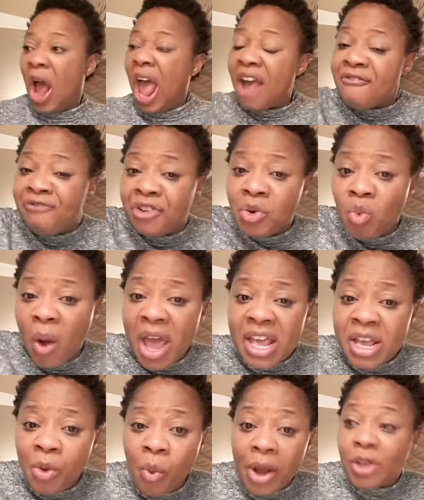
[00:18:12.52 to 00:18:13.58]
Everywhere
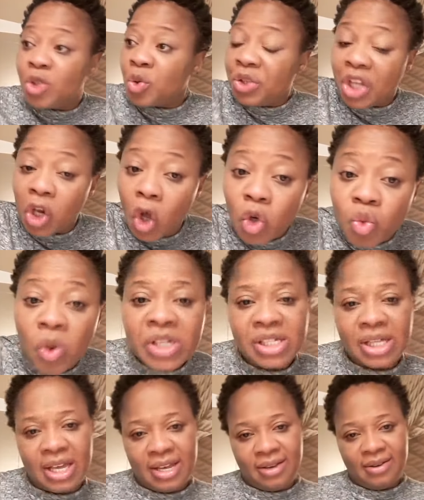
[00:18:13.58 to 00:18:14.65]
he went to, the Lord was
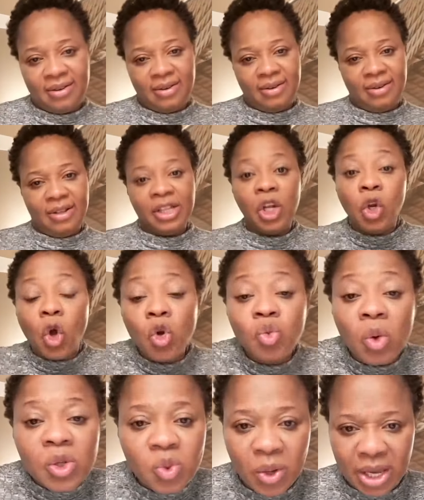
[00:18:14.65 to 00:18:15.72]
there. The Lord
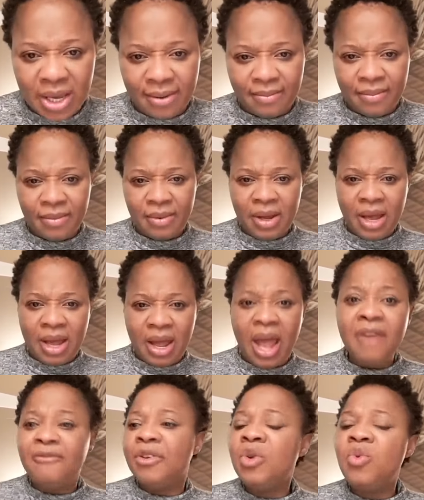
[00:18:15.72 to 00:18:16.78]
was with him
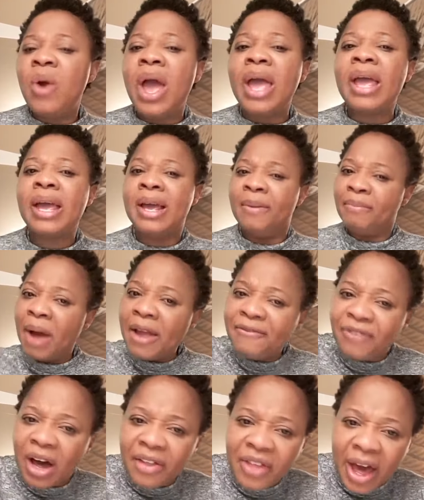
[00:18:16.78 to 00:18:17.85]
everywhere my
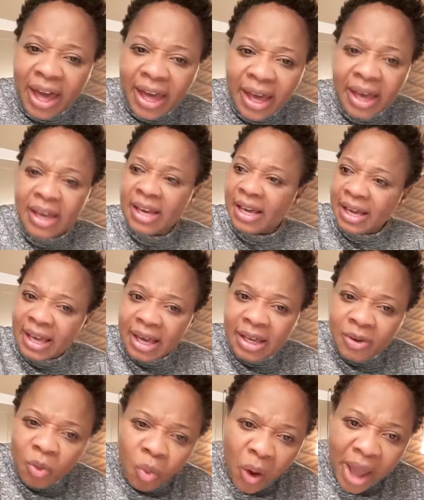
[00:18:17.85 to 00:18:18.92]
father
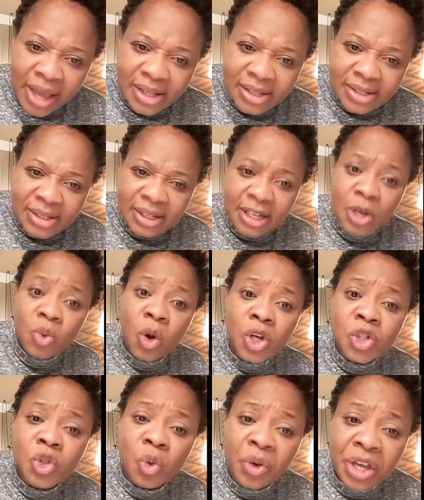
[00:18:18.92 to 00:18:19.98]
went, he
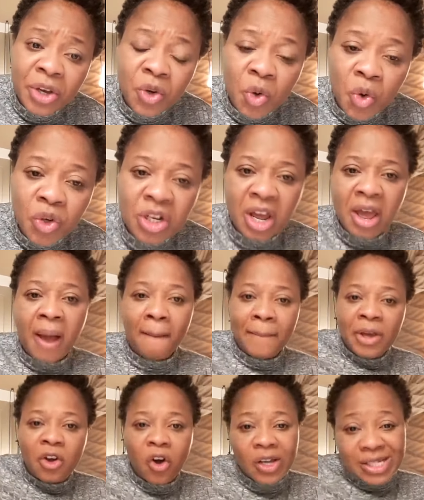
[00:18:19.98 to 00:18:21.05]
was doing good.
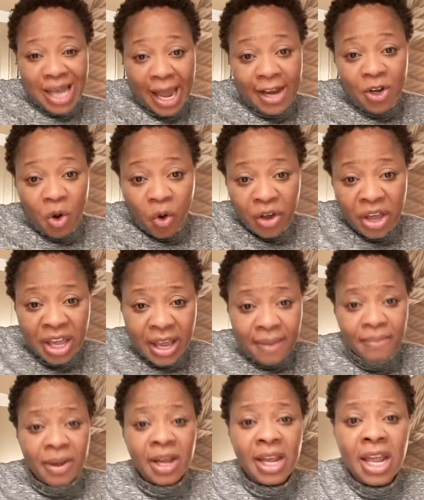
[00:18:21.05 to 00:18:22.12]
Because I know
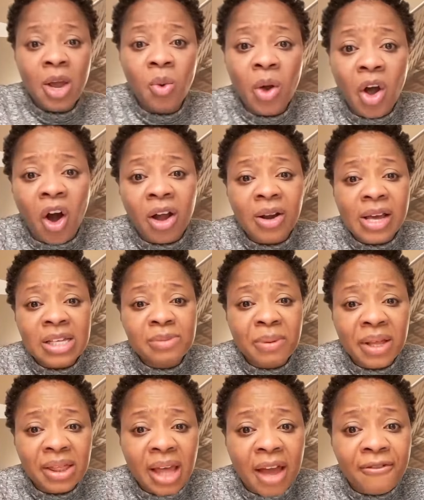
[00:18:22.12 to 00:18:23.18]
him, he will always
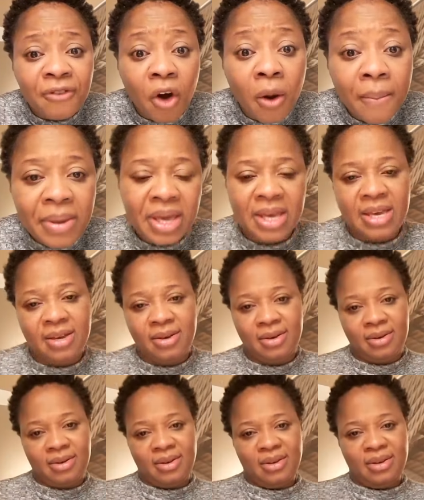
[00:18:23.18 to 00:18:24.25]
be there for me.